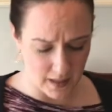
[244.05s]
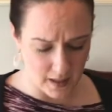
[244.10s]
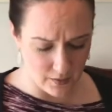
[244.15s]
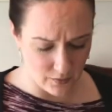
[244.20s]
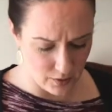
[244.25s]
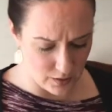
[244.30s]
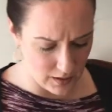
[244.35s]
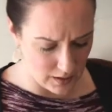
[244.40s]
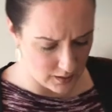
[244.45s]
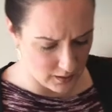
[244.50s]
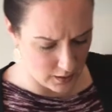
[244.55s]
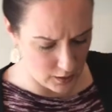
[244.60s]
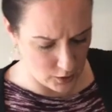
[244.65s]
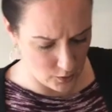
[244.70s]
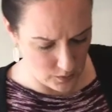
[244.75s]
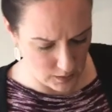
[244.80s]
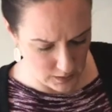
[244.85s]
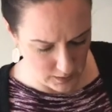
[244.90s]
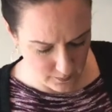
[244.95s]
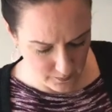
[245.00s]
Everything that
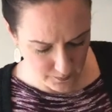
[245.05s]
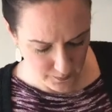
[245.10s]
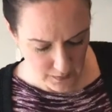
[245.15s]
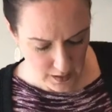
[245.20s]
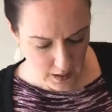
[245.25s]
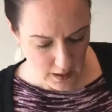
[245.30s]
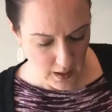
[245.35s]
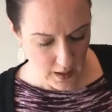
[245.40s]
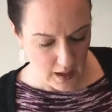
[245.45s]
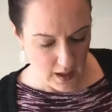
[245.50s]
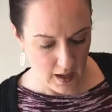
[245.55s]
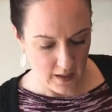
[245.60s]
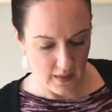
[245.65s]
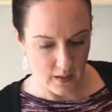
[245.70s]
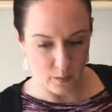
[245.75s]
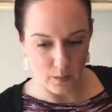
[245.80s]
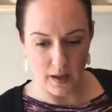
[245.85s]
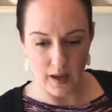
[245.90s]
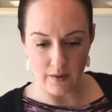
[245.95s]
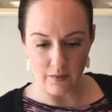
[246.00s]
you need. And
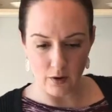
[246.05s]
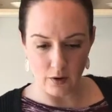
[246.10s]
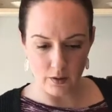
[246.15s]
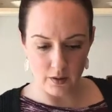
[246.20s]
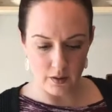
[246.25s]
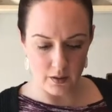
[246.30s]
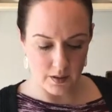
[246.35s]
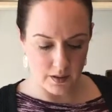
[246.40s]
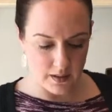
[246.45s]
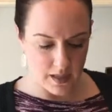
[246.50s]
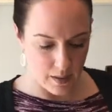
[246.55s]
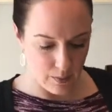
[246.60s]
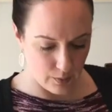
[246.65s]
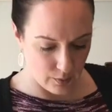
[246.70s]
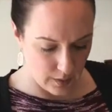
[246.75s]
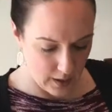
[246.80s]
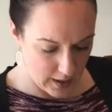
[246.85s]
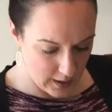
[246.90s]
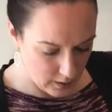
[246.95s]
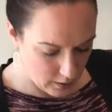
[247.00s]
then we have our little
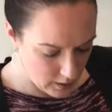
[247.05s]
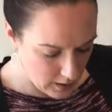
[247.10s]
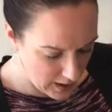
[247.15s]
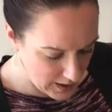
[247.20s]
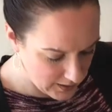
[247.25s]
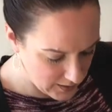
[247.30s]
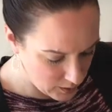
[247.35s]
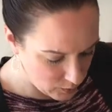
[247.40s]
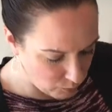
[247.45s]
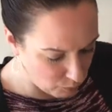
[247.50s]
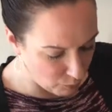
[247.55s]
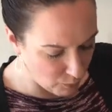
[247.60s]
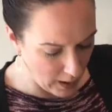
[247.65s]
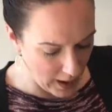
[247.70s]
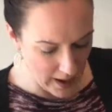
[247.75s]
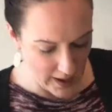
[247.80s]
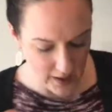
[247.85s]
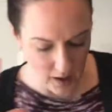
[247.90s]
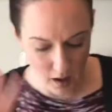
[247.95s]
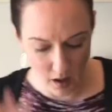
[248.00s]
separator, and then
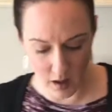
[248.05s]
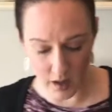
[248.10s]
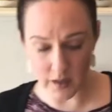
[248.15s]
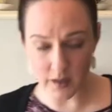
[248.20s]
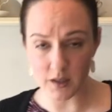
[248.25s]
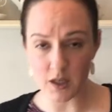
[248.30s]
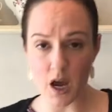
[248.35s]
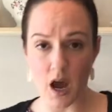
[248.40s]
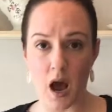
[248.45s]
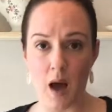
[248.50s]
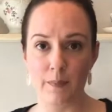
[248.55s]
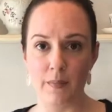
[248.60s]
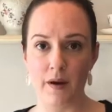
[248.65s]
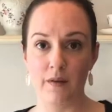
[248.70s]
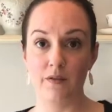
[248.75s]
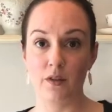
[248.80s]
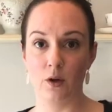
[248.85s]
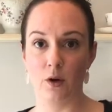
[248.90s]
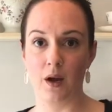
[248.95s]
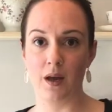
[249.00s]
right on top
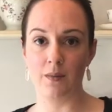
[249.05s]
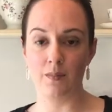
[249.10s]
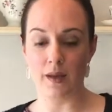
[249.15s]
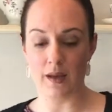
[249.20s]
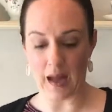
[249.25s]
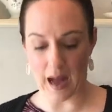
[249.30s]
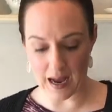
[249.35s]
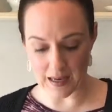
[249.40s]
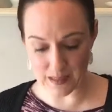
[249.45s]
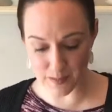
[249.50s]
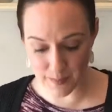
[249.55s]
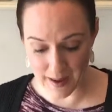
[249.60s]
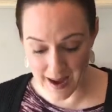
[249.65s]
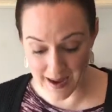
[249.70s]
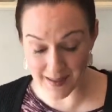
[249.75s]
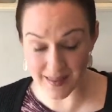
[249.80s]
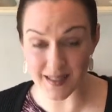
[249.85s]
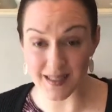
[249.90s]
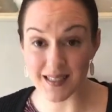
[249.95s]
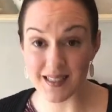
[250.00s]
of the great big ice
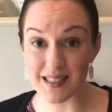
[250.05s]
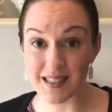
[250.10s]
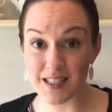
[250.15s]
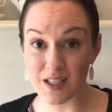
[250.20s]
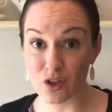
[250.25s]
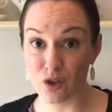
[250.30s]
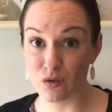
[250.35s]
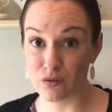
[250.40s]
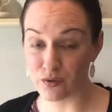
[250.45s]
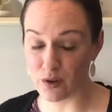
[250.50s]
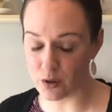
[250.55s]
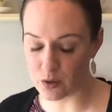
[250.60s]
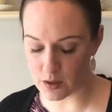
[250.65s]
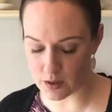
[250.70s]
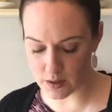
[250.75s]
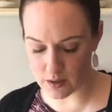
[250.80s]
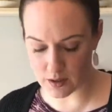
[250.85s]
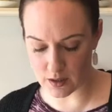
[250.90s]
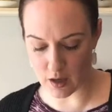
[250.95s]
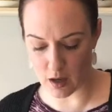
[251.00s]
pack that is still
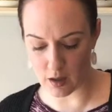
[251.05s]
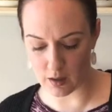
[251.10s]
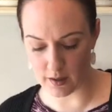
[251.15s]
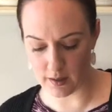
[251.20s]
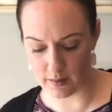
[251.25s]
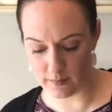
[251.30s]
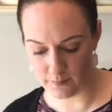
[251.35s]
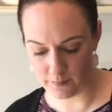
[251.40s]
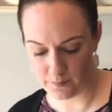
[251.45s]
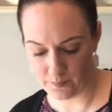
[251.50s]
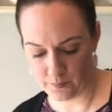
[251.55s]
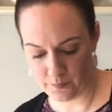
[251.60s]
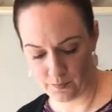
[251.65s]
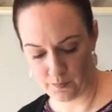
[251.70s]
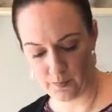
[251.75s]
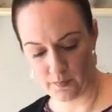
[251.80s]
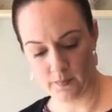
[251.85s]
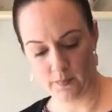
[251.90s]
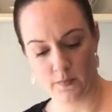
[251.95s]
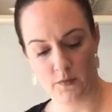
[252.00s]
frozen solid,
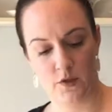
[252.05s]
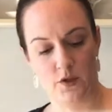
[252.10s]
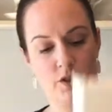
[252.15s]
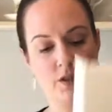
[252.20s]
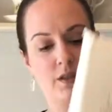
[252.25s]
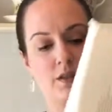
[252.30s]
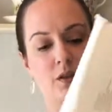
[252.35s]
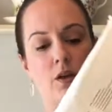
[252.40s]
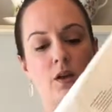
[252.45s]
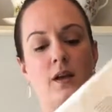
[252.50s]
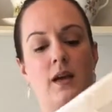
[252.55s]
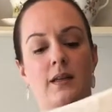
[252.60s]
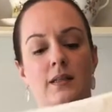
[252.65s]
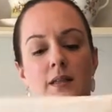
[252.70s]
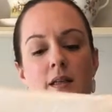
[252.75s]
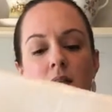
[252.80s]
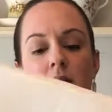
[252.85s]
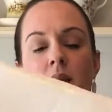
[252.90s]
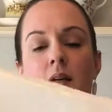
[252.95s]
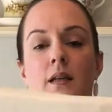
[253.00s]
just so you
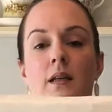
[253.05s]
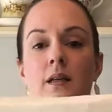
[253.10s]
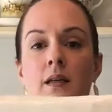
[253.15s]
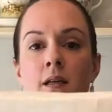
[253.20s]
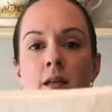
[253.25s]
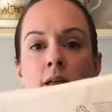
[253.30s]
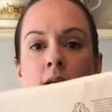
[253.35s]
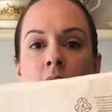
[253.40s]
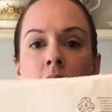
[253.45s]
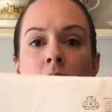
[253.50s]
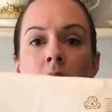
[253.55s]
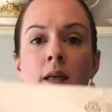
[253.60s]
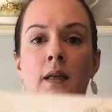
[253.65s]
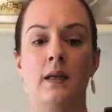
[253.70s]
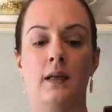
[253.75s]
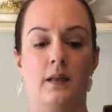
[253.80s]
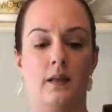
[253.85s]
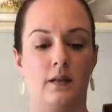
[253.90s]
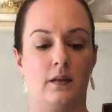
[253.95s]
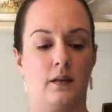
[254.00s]
guys can get
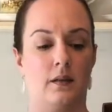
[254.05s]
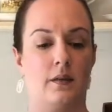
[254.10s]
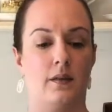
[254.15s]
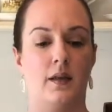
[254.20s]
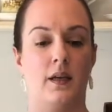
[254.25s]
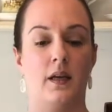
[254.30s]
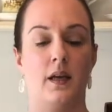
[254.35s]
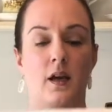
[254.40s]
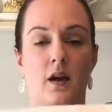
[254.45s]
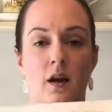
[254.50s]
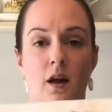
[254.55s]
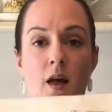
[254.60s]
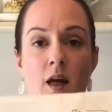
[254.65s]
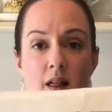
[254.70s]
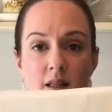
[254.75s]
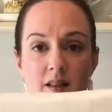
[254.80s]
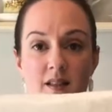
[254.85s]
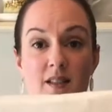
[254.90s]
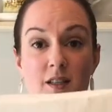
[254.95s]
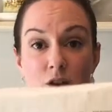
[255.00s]
a little thing here.
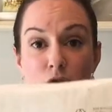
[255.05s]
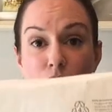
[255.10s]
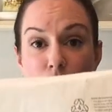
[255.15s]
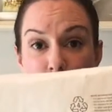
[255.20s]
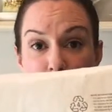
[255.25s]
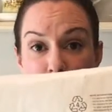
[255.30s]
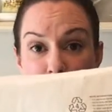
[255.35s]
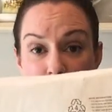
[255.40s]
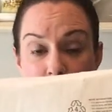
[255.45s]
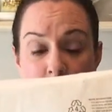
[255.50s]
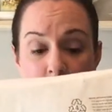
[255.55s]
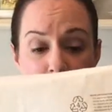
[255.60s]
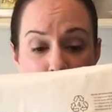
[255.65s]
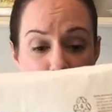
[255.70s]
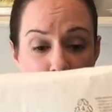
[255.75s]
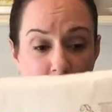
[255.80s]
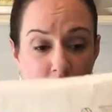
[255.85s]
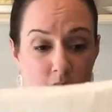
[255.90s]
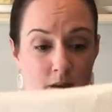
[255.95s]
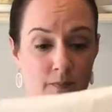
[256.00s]
This is frozen
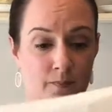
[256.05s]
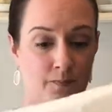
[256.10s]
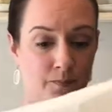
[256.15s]
solid.